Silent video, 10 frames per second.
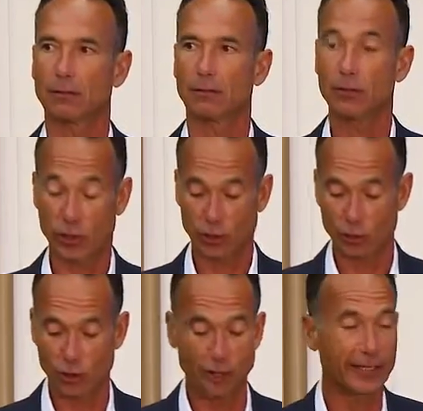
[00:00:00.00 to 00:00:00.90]
which it
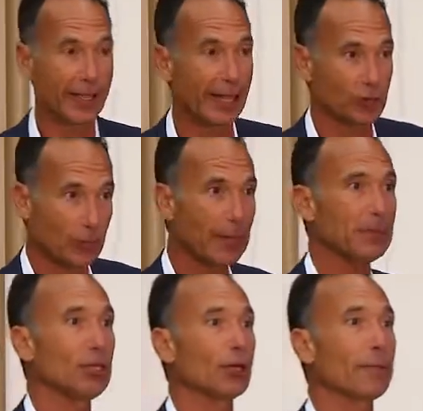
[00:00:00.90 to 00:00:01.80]
usually does, or
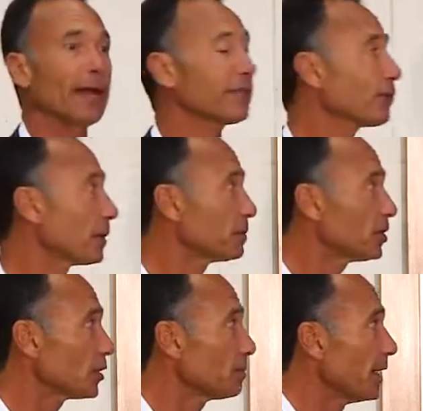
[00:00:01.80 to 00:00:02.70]
maybe you hear back from them
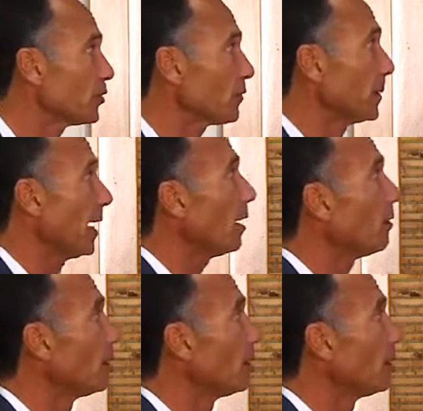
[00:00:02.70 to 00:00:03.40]
6 months from now.